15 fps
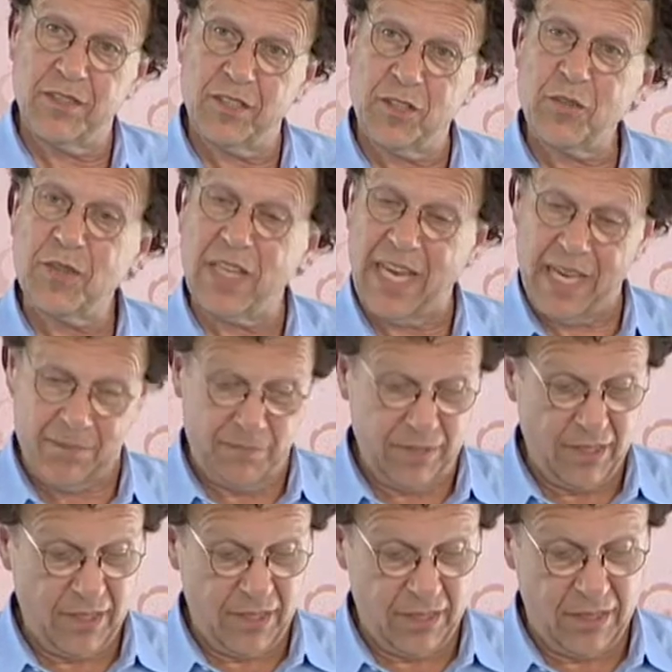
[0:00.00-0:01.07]
to do that
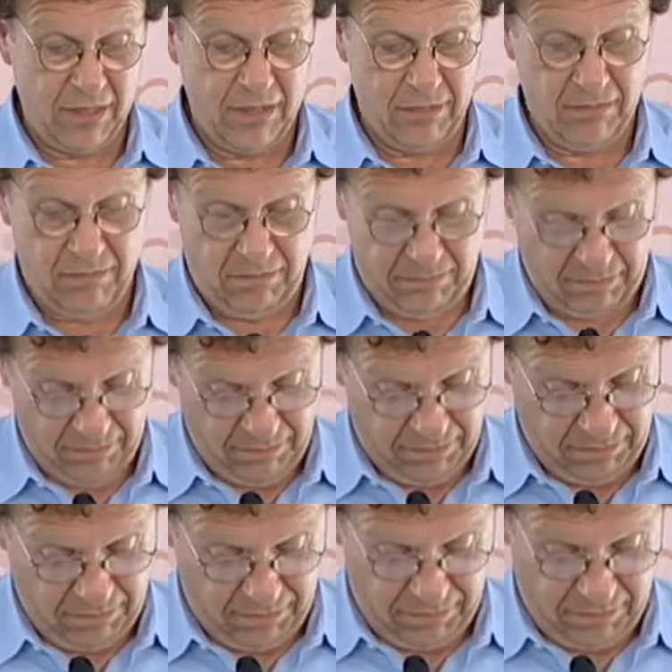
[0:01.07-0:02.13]
because
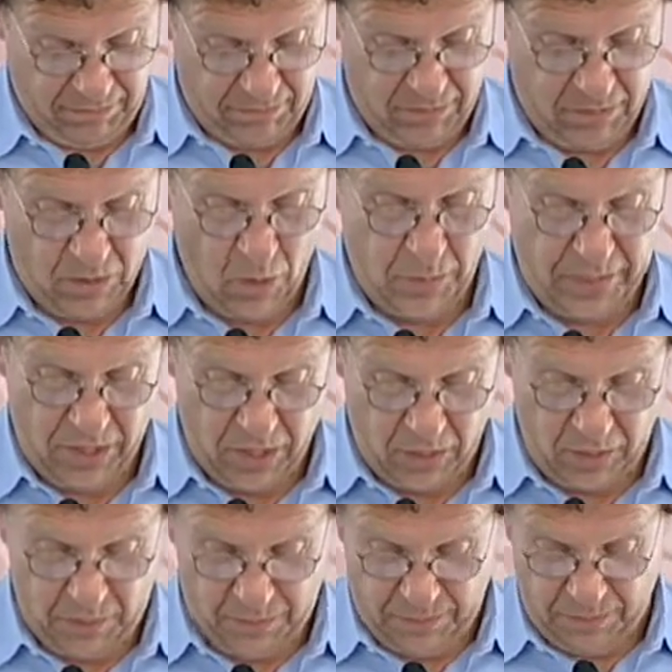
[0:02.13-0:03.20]
nobody
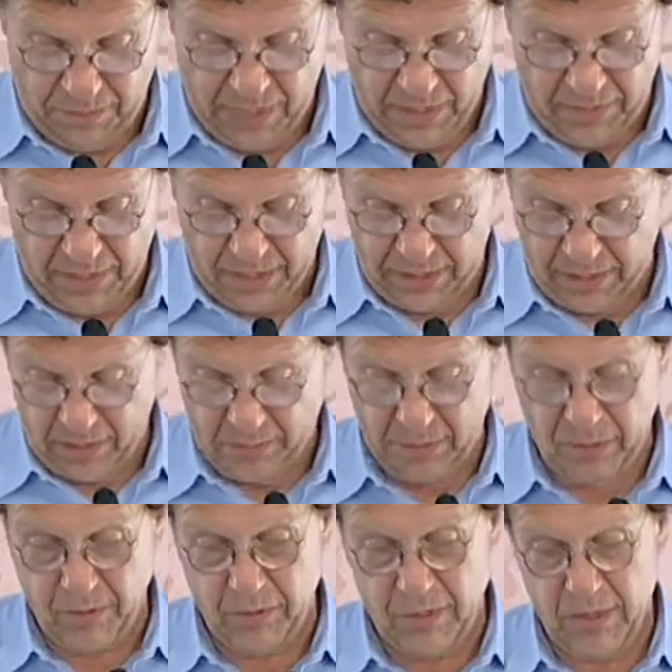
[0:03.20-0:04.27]
knows but me, I
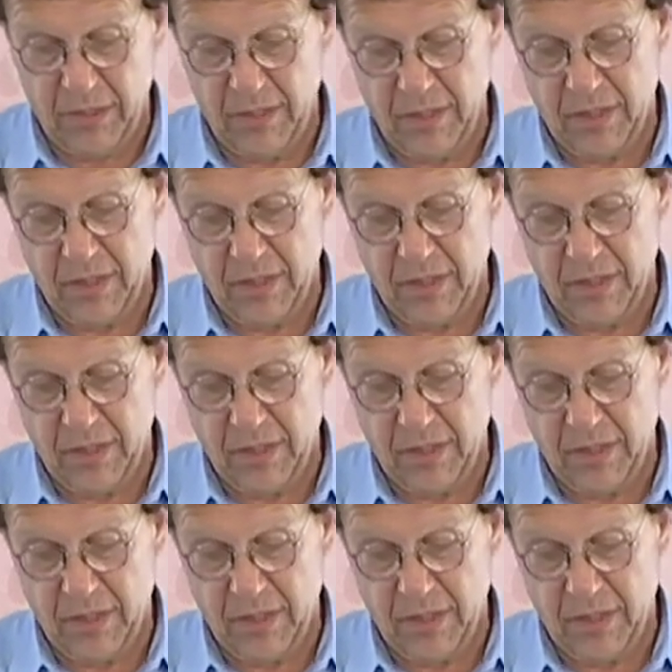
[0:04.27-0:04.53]
suppose.